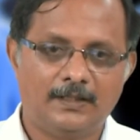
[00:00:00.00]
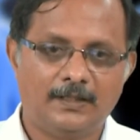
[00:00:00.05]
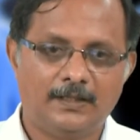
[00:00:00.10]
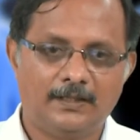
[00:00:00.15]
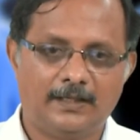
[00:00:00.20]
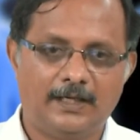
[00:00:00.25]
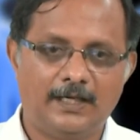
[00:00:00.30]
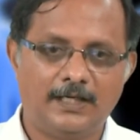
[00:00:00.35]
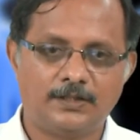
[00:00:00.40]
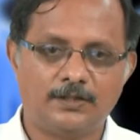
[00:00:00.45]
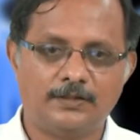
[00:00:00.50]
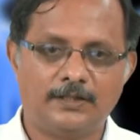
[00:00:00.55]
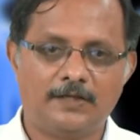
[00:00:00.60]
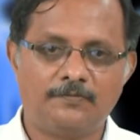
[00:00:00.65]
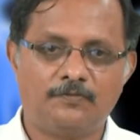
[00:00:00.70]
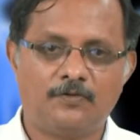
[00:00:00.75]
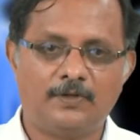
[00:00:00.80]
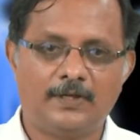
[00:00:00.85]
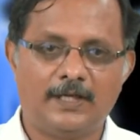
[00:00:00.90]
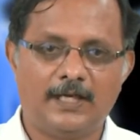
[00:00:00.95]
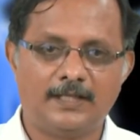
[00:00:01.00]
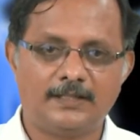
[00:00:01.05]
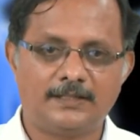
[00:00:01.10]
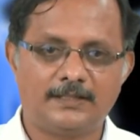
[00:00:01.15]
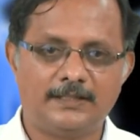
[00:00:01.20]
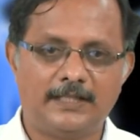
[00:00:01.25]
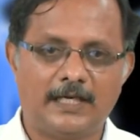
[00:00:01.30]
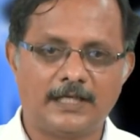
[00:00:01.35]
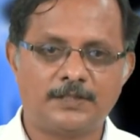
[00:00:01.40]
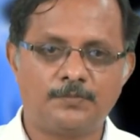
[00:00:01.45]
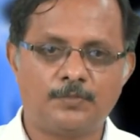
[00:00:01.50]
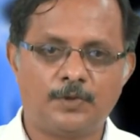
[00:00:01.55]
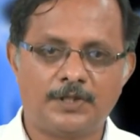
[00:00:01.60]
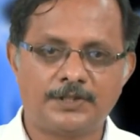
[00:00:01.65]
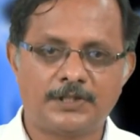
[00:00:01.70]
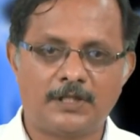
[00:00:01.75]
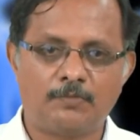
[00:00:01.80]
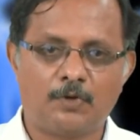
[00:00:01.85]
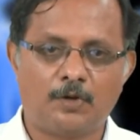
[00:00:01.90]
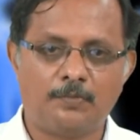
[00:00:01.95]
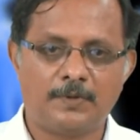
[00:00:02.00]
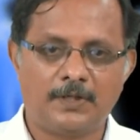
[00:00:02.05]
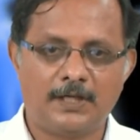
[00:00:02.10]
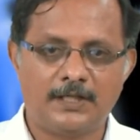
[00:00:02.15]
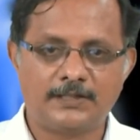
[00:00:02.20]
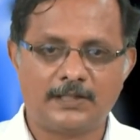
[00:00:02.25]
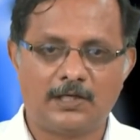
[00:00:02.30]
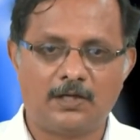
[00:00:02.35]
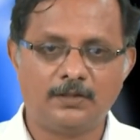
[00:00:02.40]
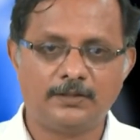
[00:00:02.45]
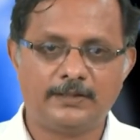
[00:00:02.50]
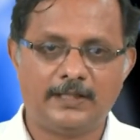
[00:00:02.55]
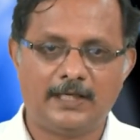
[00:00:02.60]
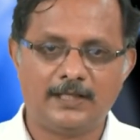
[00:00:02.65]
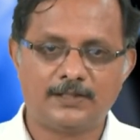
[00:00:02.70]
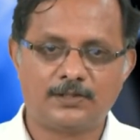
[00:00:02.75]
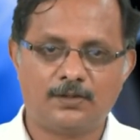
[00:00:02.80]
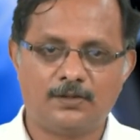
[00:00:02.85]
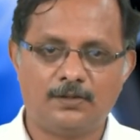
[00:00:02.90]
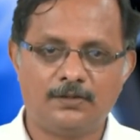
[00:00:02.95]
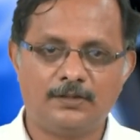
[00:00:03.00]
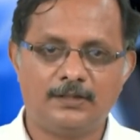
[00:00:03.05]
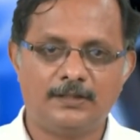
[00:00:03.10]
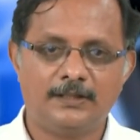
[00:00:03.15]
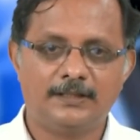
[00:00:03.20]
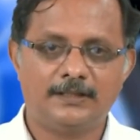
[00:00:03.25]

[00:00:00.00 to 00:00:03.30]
right. So, therefore, as the action potential propagates along the axon,